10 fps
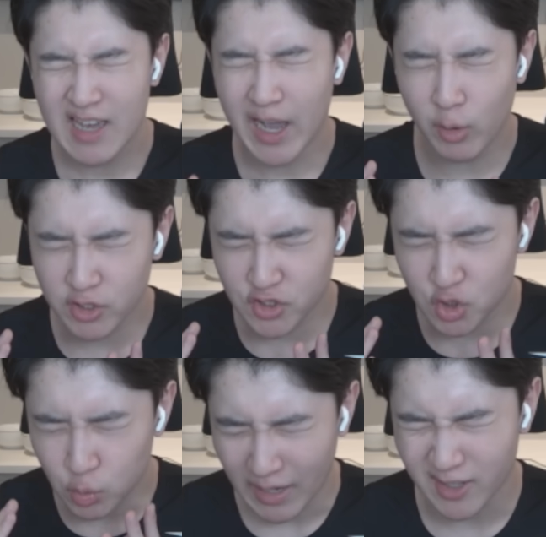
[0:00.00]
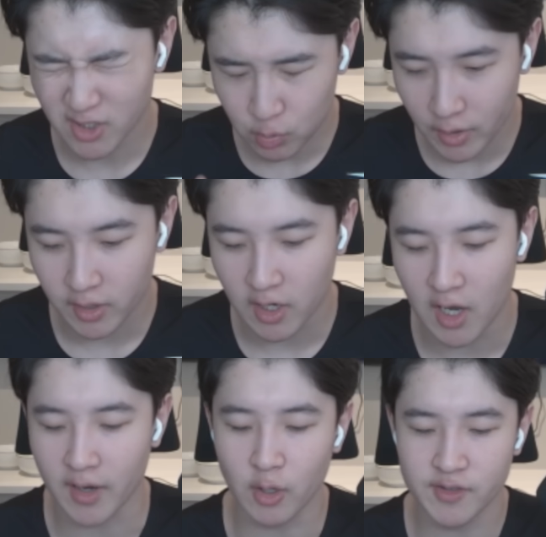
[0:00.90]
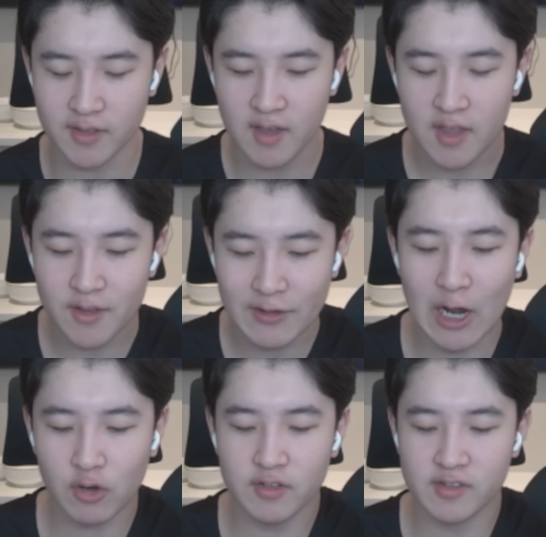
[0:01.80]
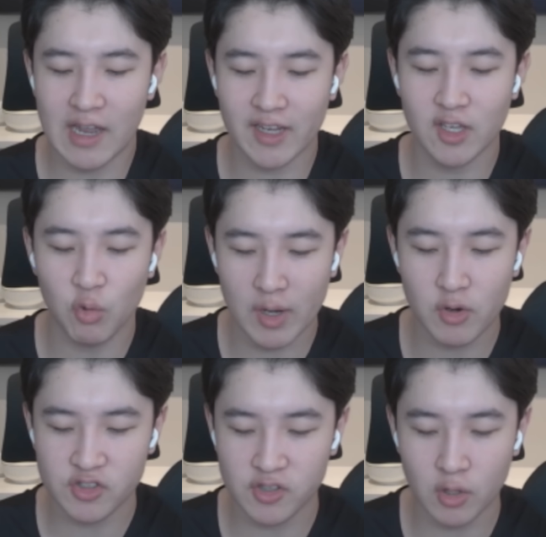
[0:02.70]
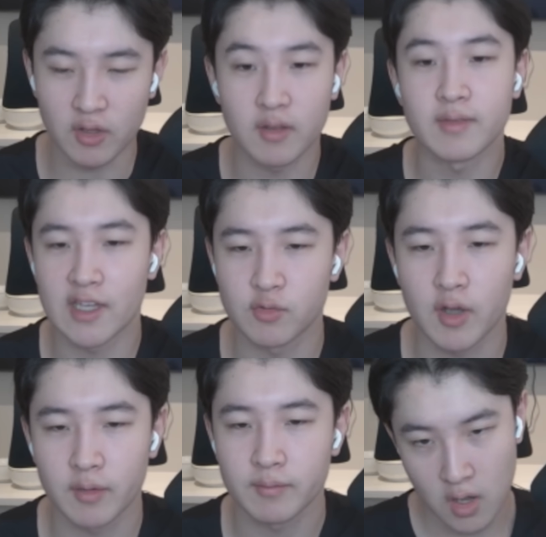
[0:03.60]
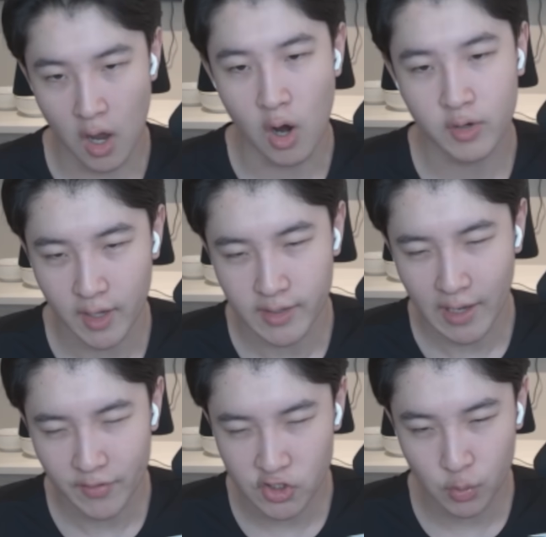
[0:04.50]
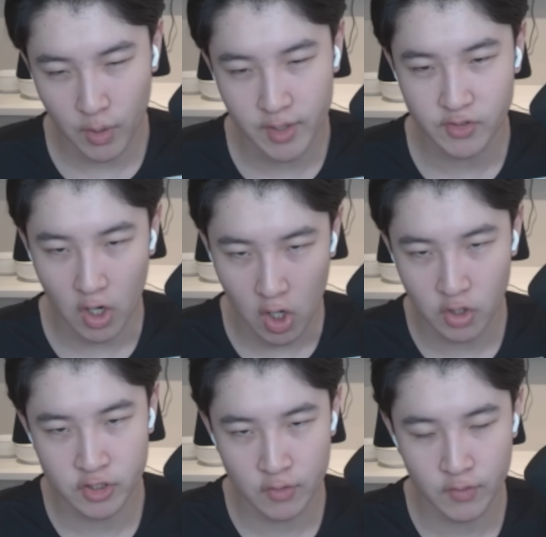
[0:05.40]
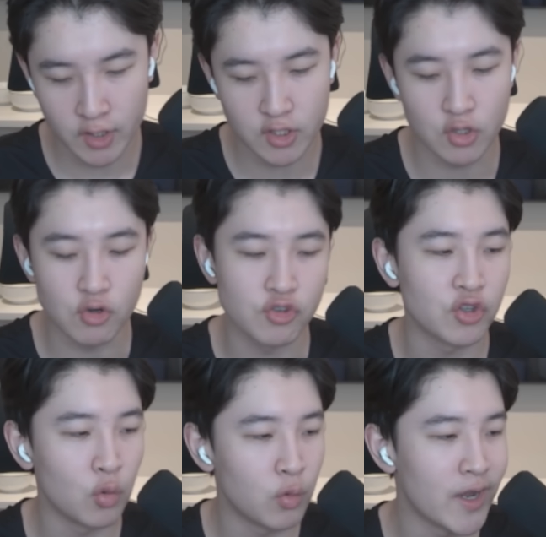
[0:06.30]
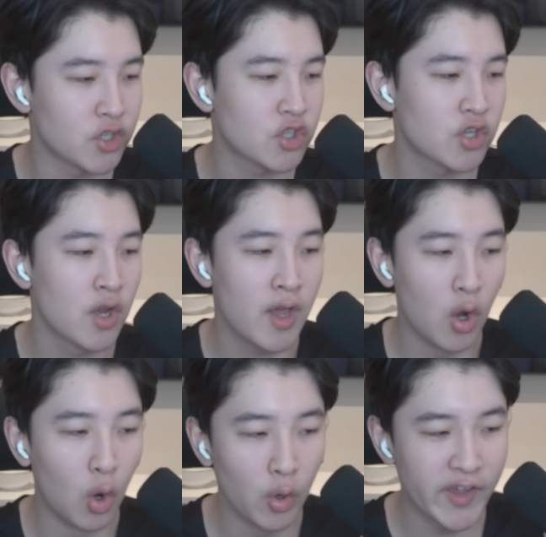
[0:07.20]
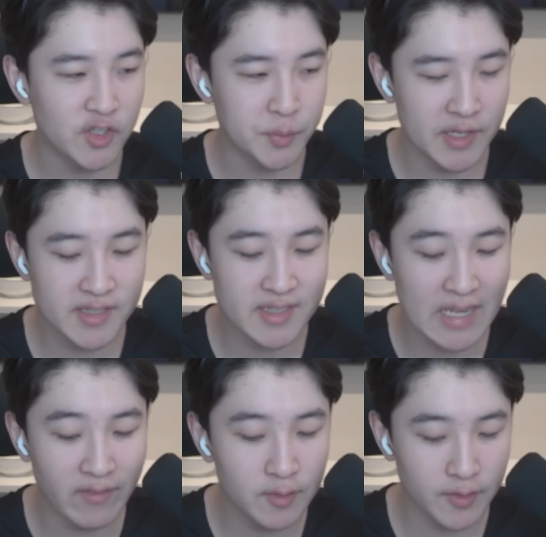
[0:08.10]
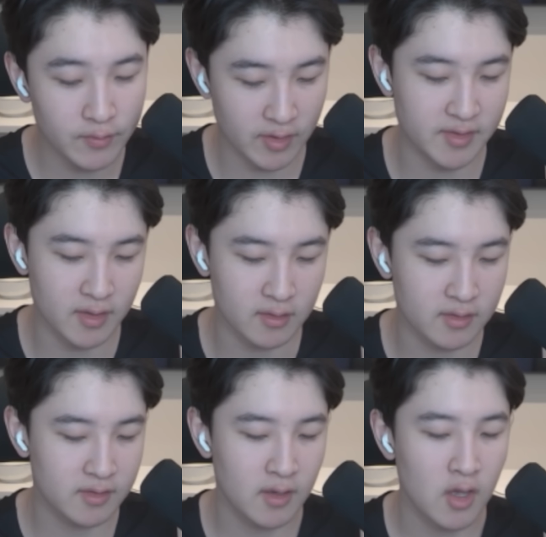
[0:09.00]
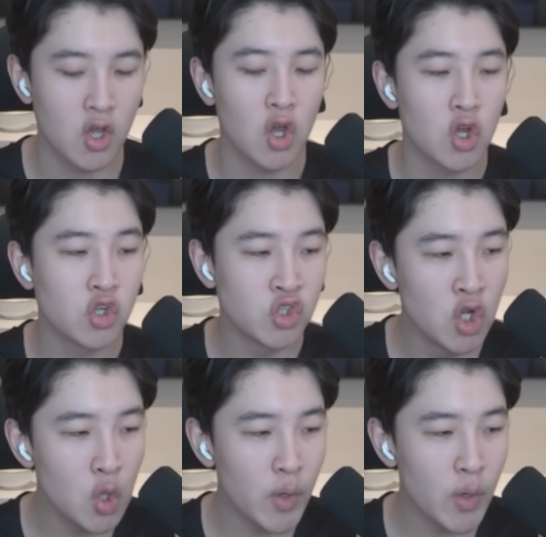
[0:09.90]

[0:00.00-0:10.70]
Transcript: I swear to God, I was like, the Valkyrie's attacking way more slowly. That's why. Okay, now this one is also really huge. The Witch. Old HP 756. New